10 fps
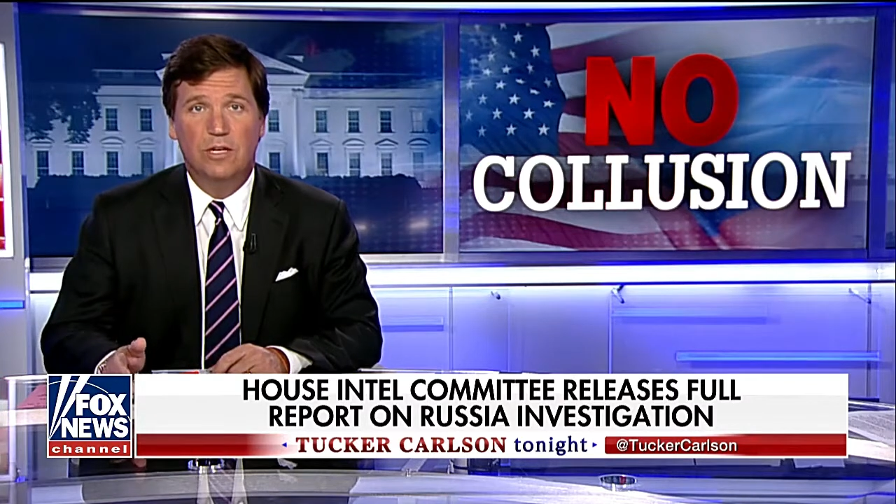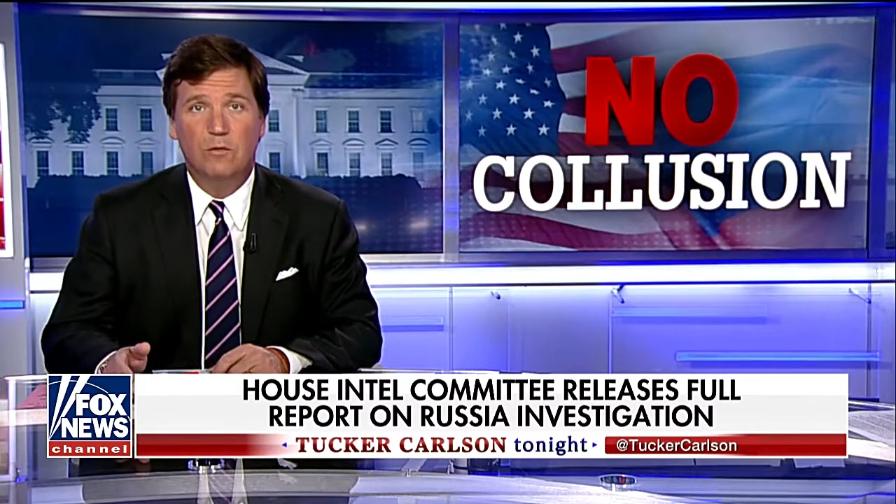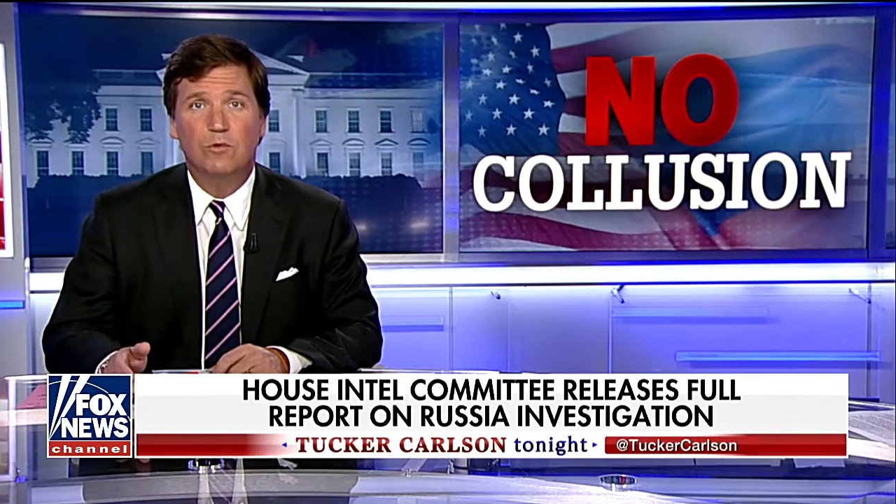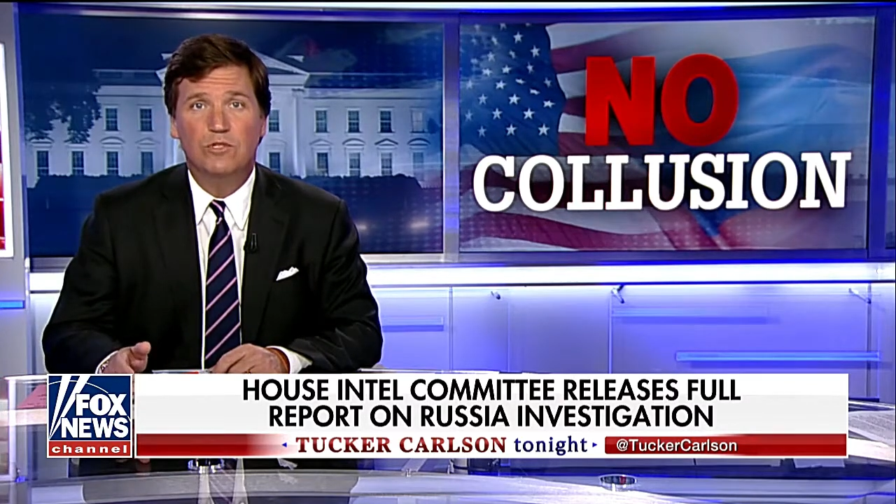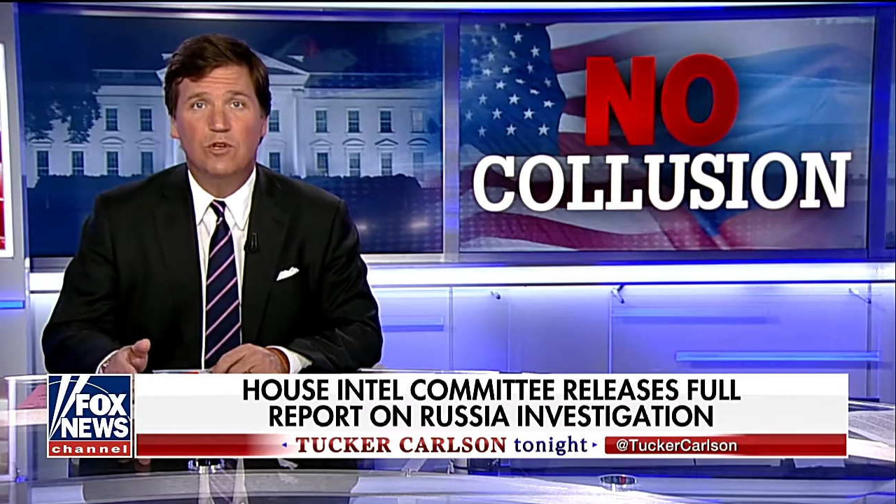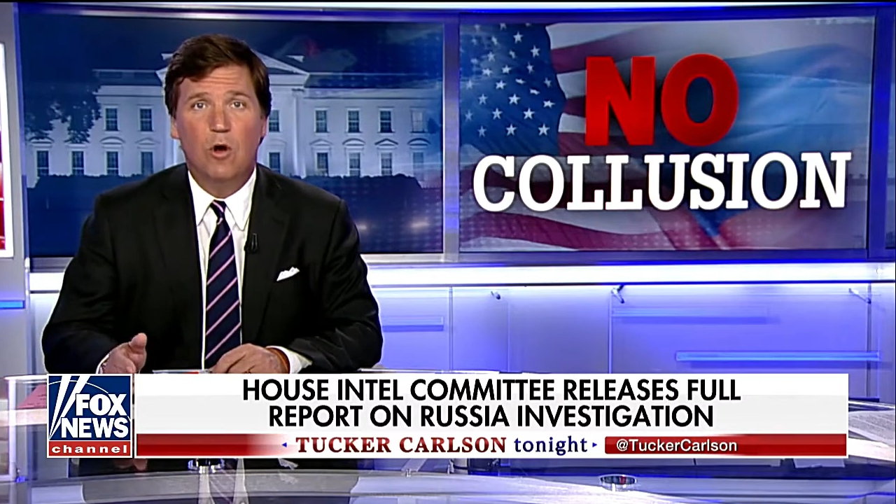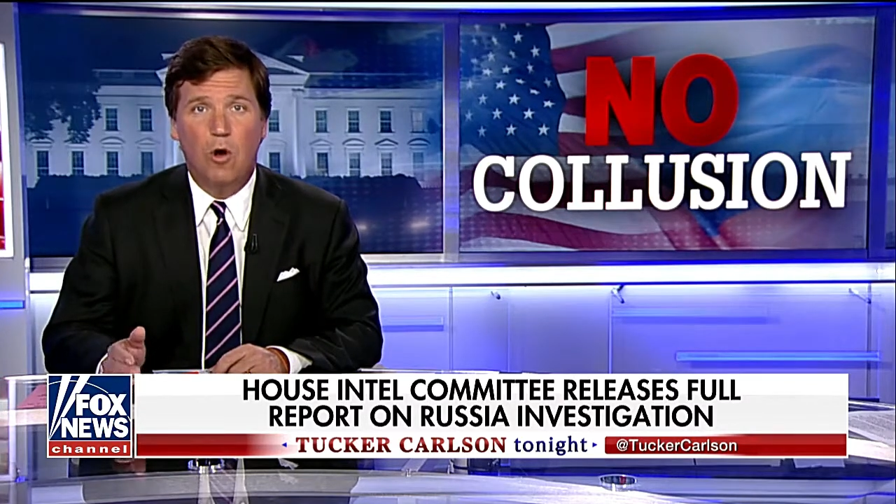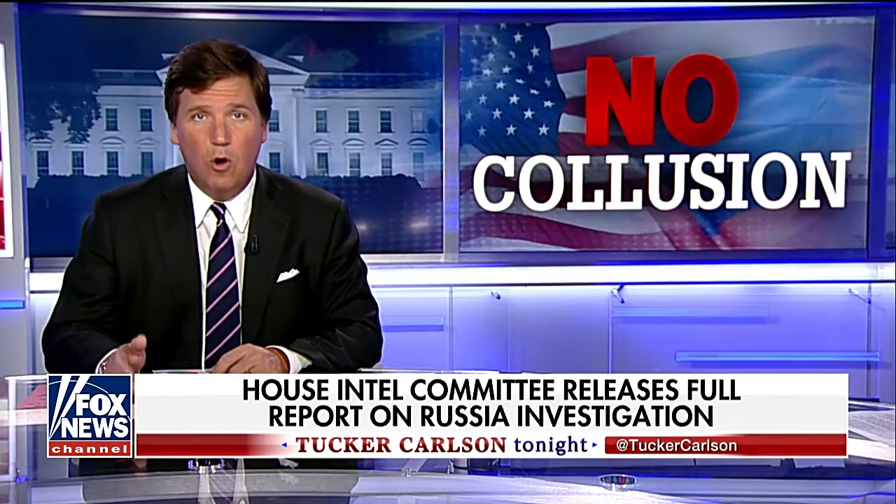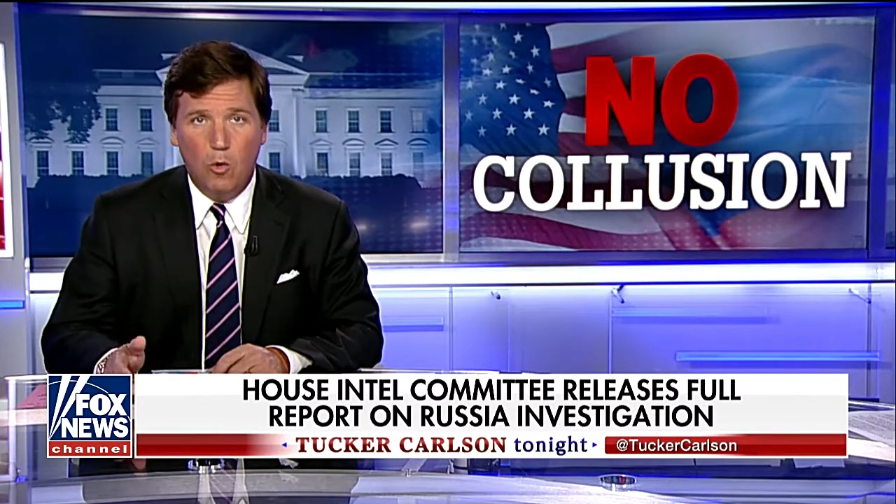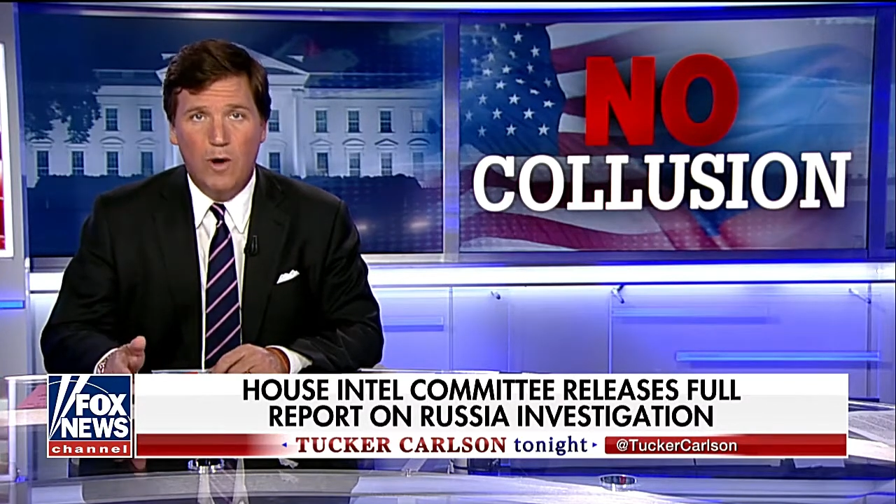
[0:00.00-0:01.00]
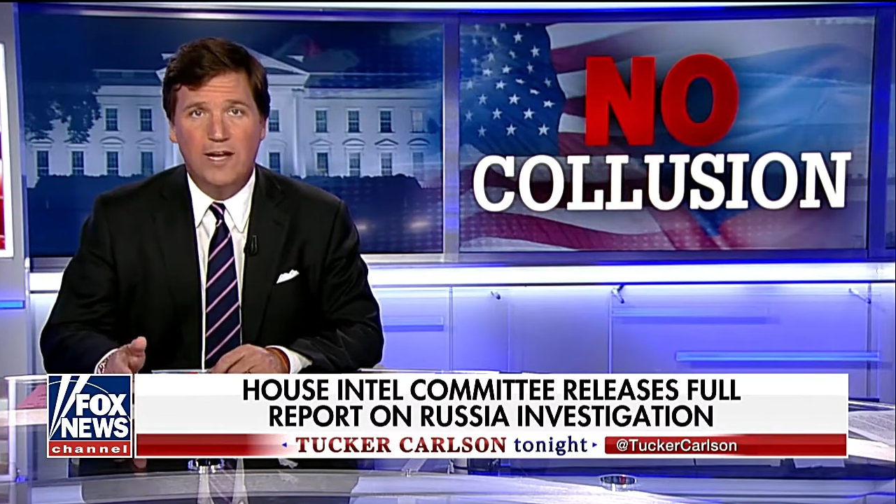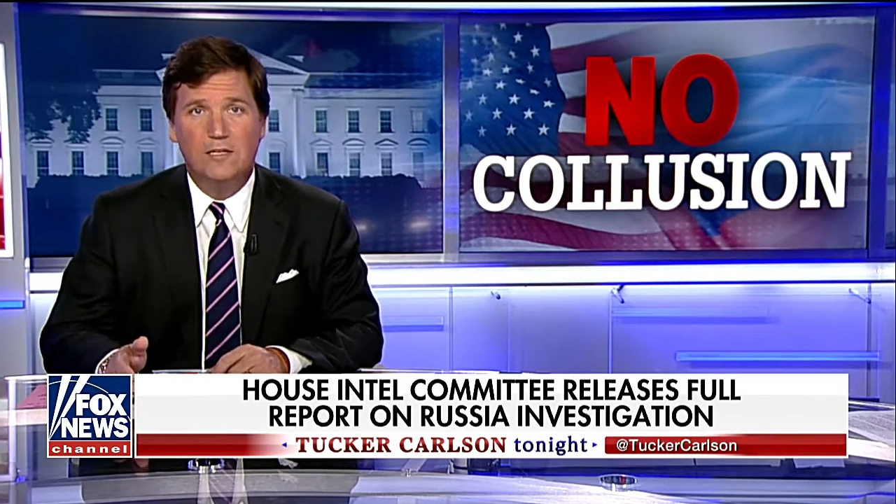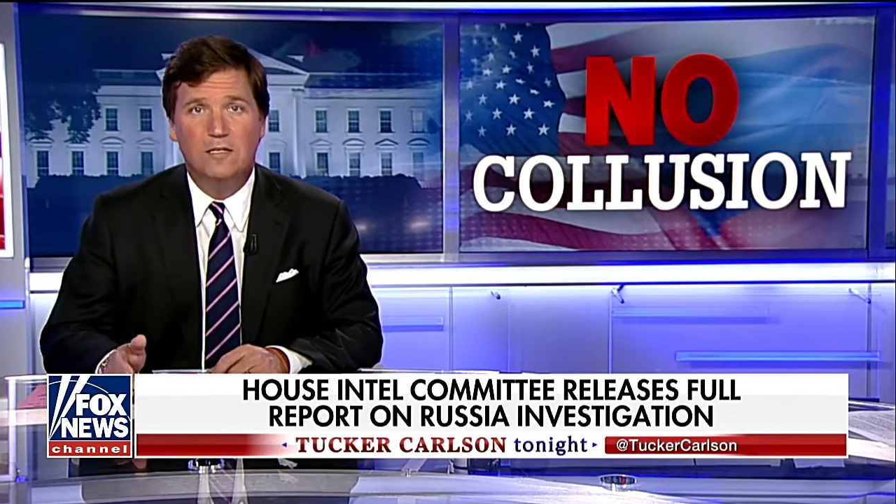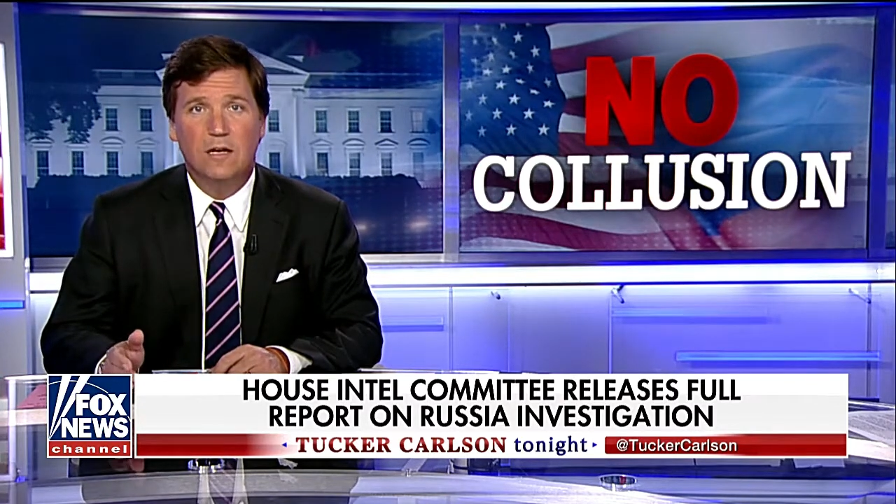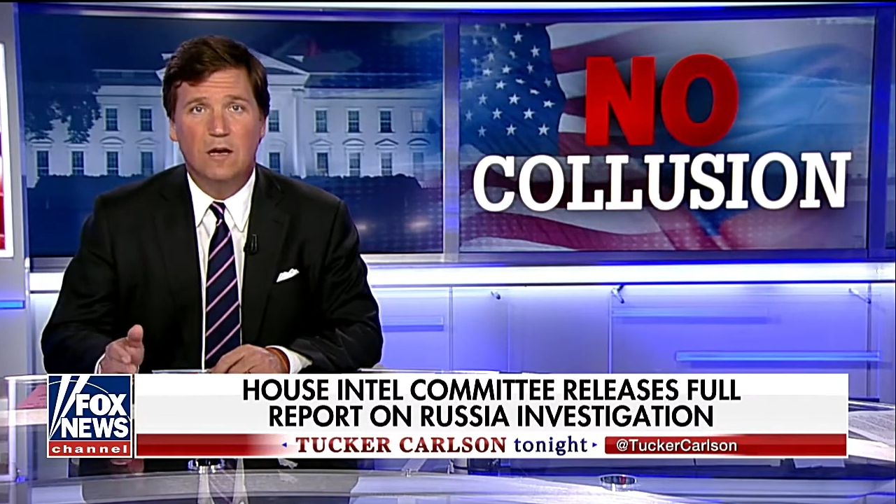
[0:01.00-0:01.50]
It was
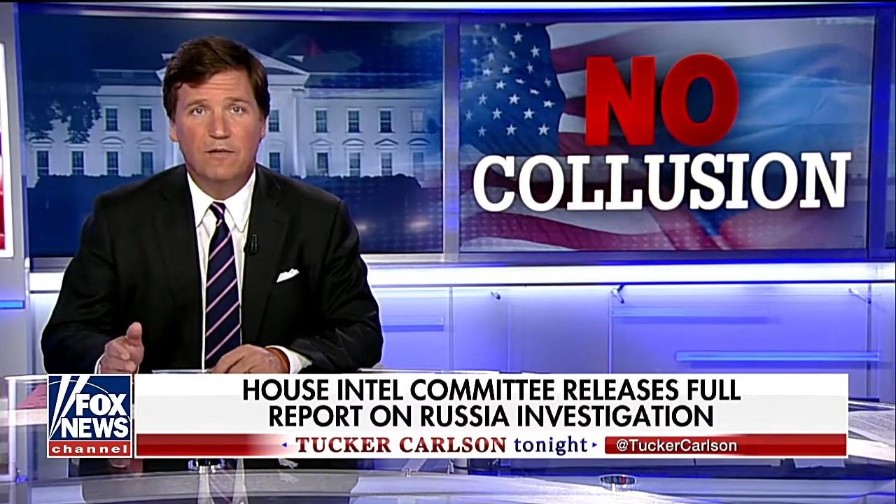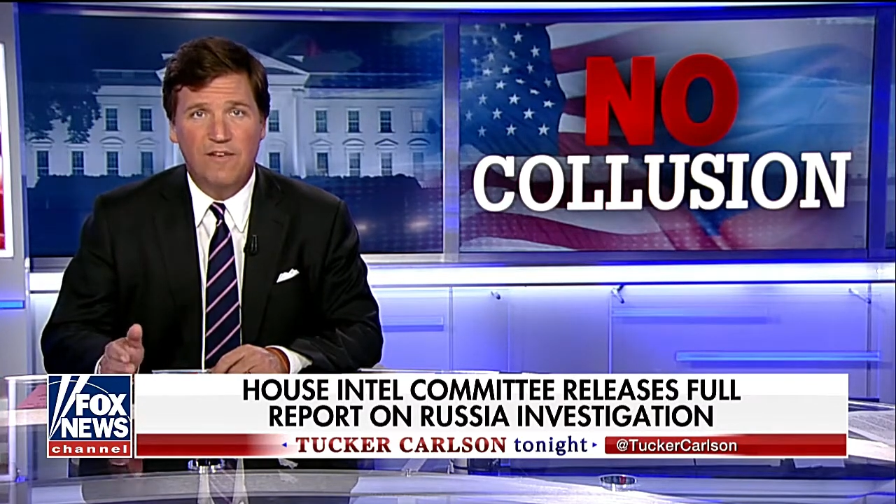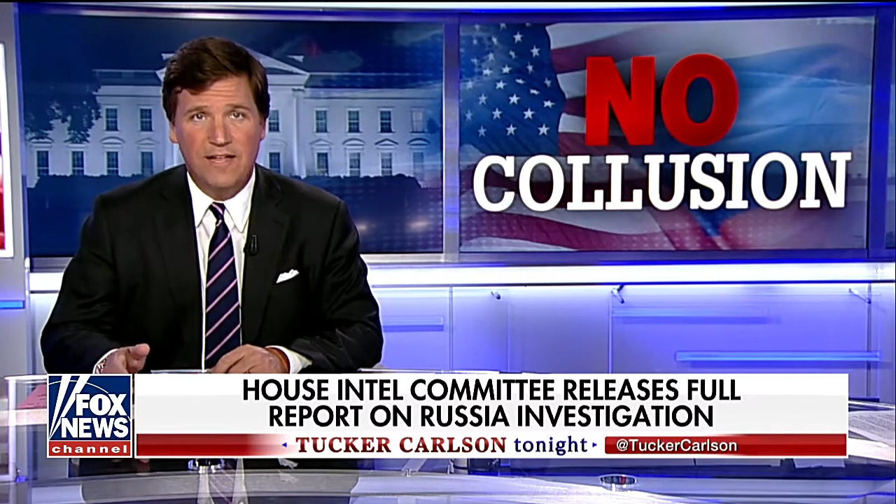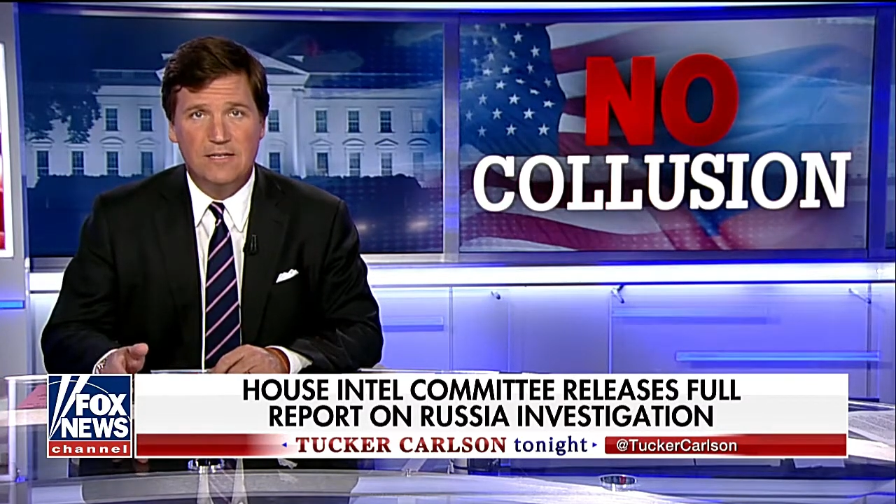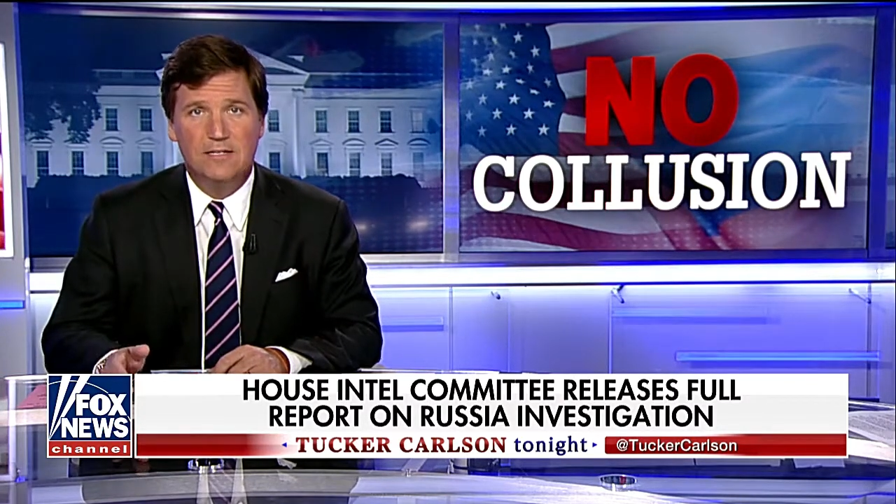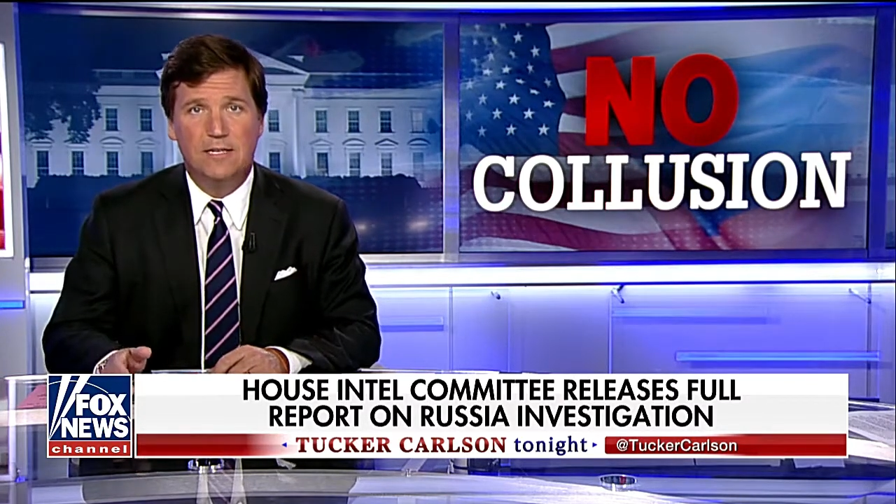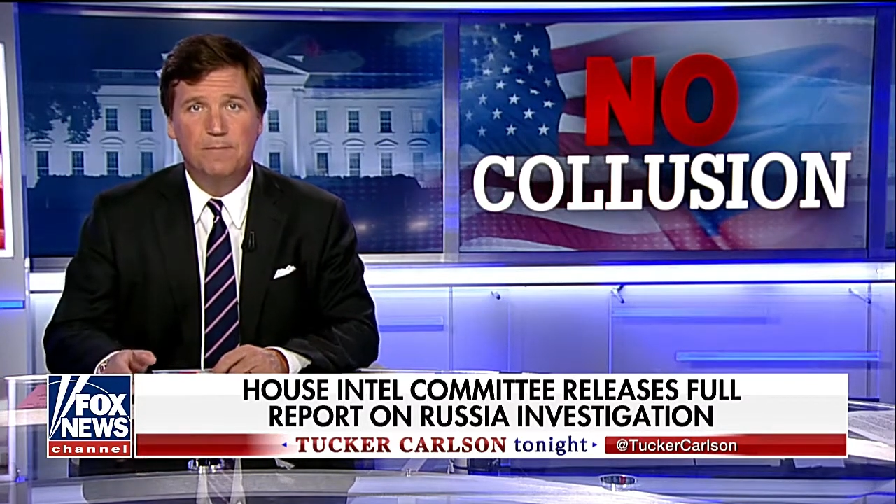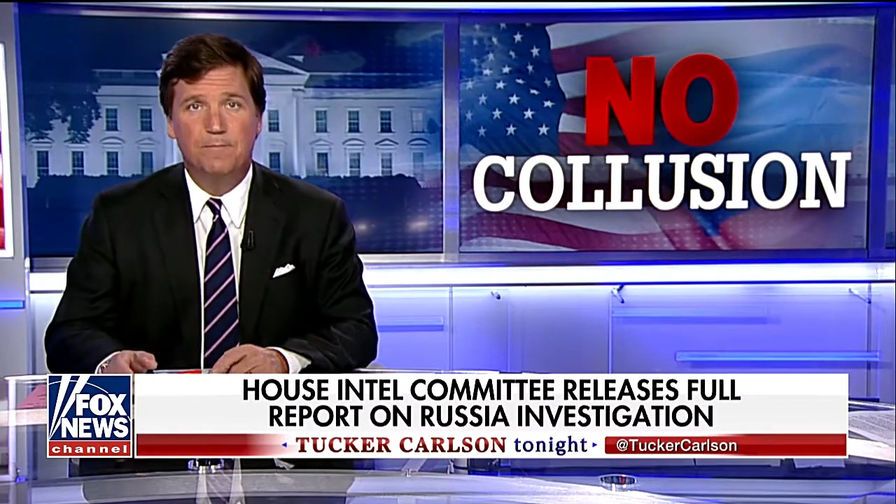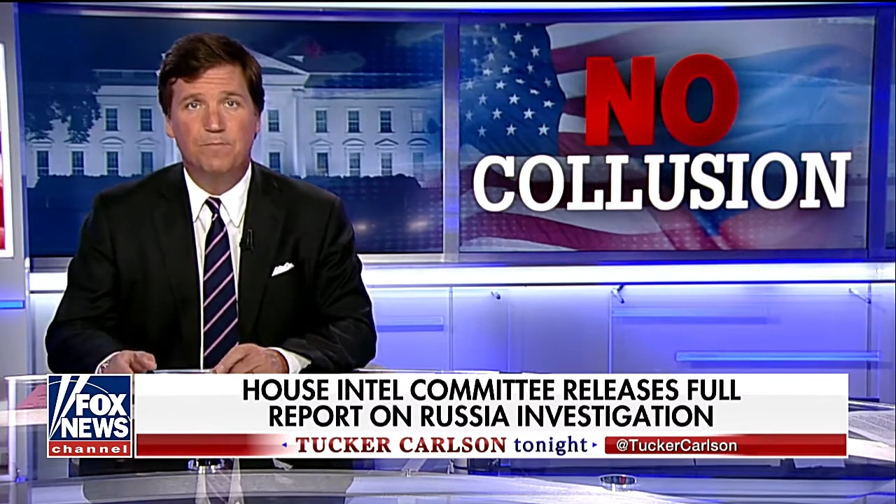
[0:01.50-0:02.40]
always a fantasy.